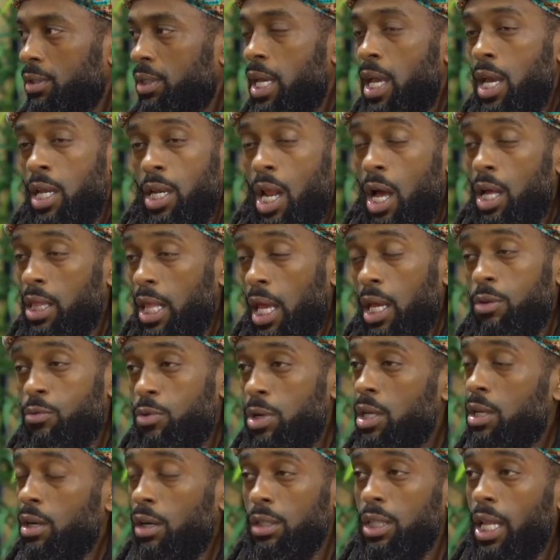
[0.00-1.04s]
Yeah, no,
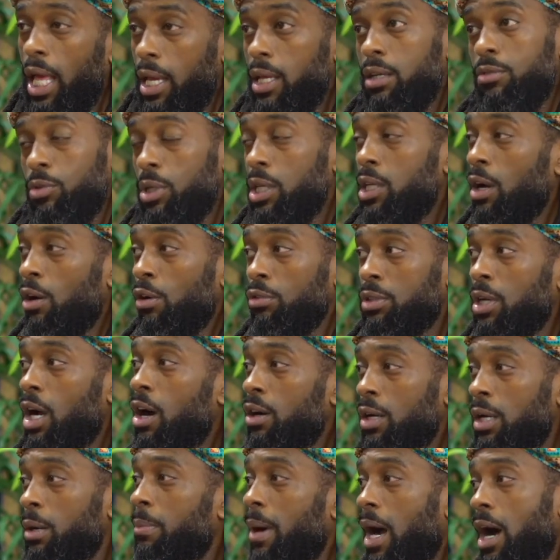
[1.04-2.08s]
we gonna
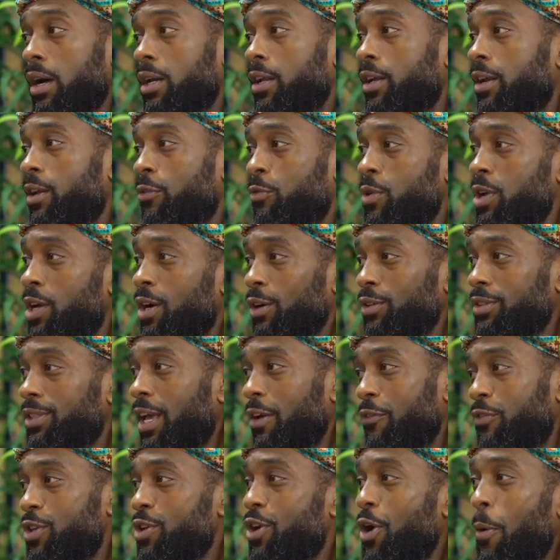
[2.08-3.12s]
talk about it. If you gonna
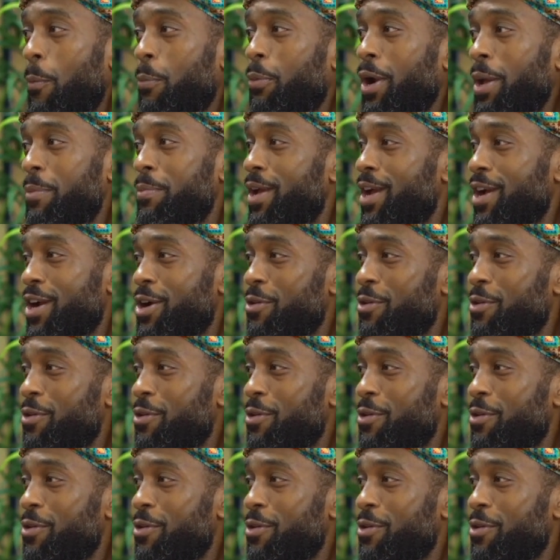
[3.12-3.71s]
bring me